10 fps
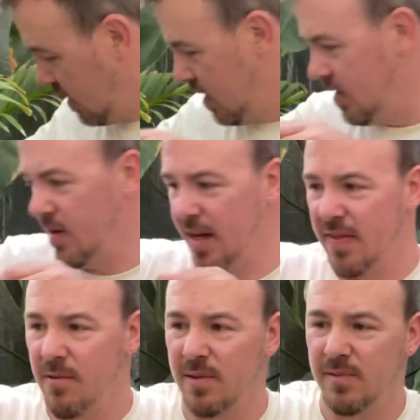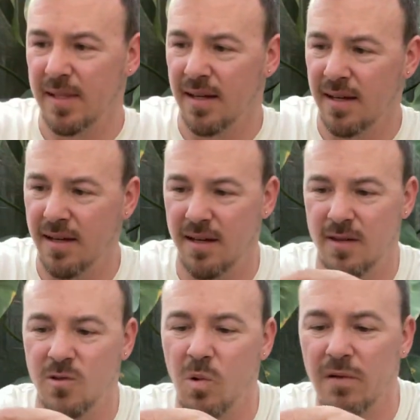So again, that one was a
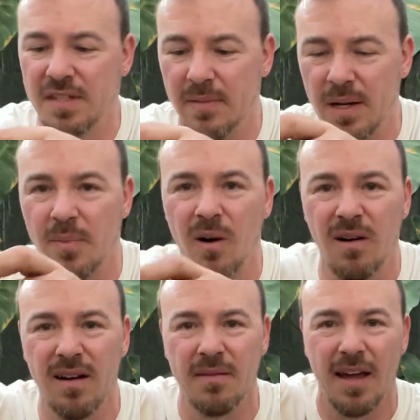12 centimeter pot,